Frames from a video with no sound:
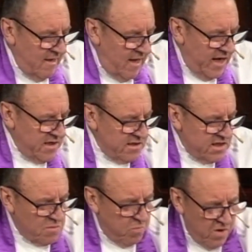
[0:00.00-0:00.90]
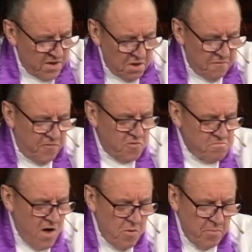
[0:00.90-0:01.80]
And at this wonderful
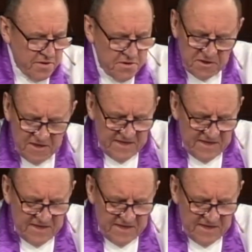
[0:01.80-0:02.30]
moment,